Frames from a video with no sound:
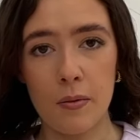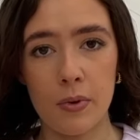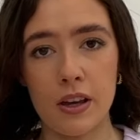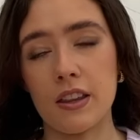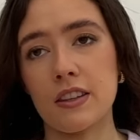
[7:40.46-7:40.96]

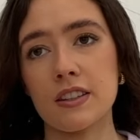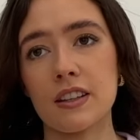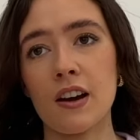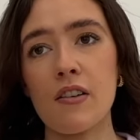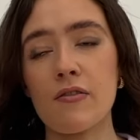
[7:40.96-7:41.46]
But yeah, this
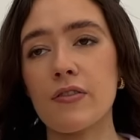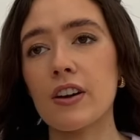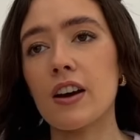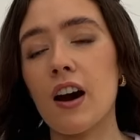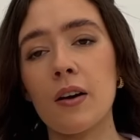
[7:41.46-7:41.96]

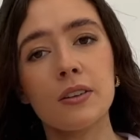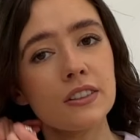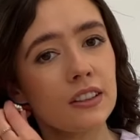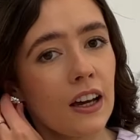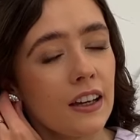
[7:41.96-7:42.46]
outfit, I would
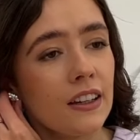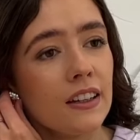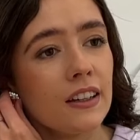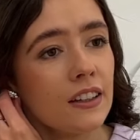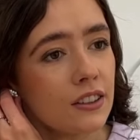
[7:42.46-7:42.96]

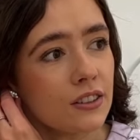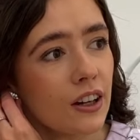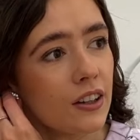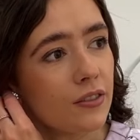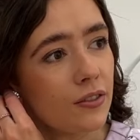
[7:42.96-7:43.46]
say is
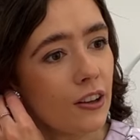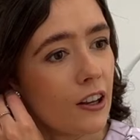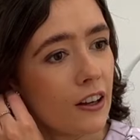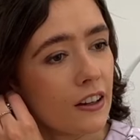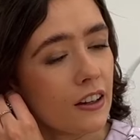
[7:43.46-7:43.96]
great for
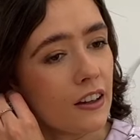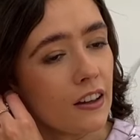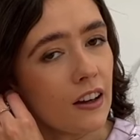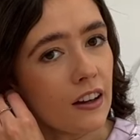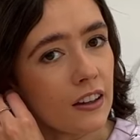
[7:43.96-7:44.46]
like
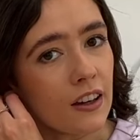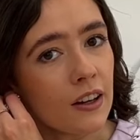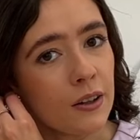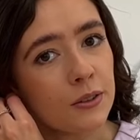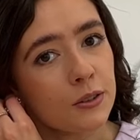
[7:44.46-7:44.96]

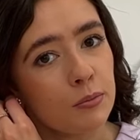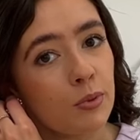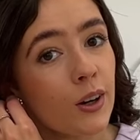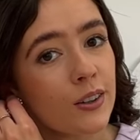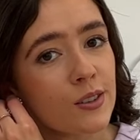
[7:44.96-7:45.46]
girls
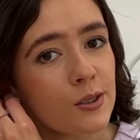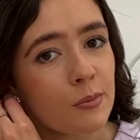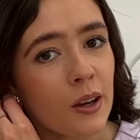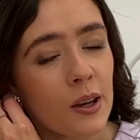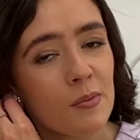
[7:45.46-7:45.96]
brunch
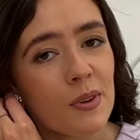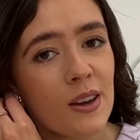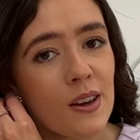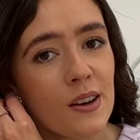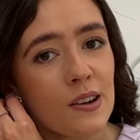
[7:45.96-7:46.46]

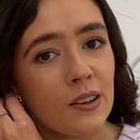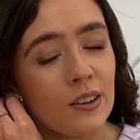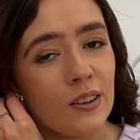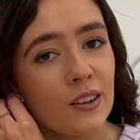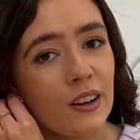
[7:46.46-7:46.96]
maybe,
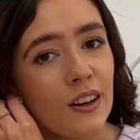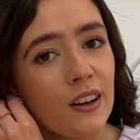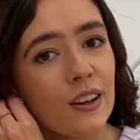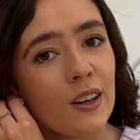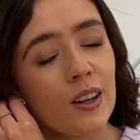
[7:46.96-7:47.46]
or
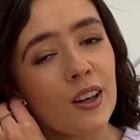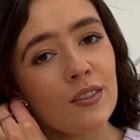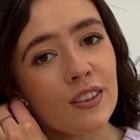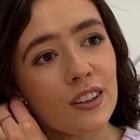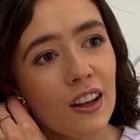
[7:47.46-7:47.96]

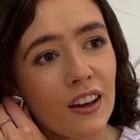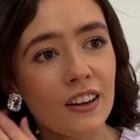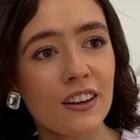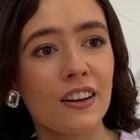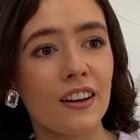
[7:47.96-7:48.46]
even
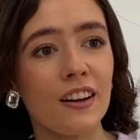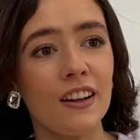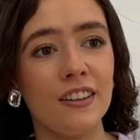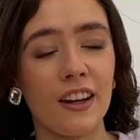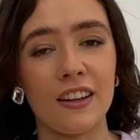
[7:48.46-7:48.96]
like
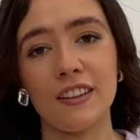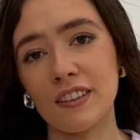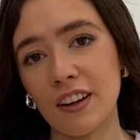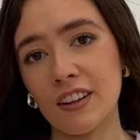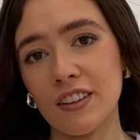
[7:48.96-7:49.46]
a date
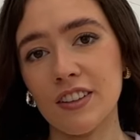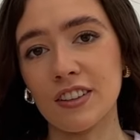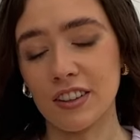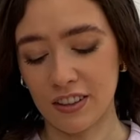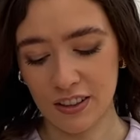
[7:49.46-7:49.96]
night you
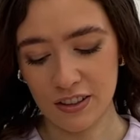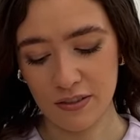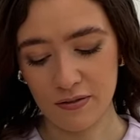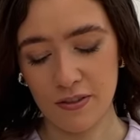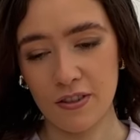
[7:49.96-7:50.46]
could do
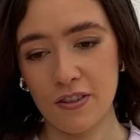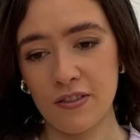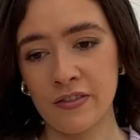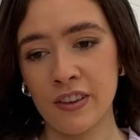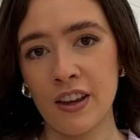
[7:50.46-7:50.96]
it for.